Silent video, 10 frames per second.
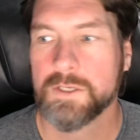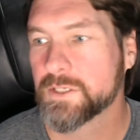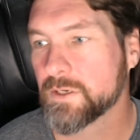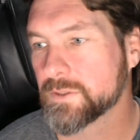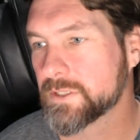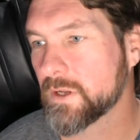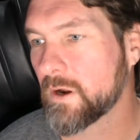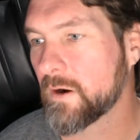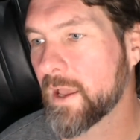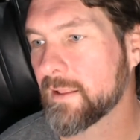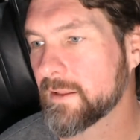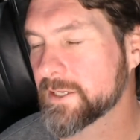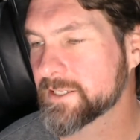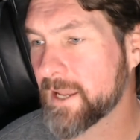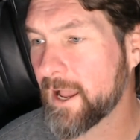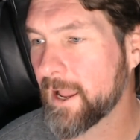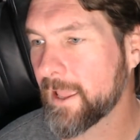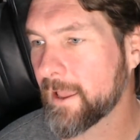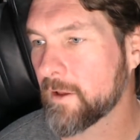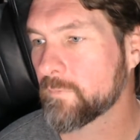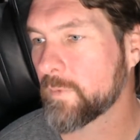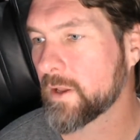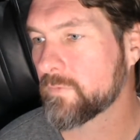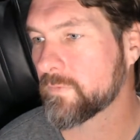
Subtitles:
So Star Atlas, I have my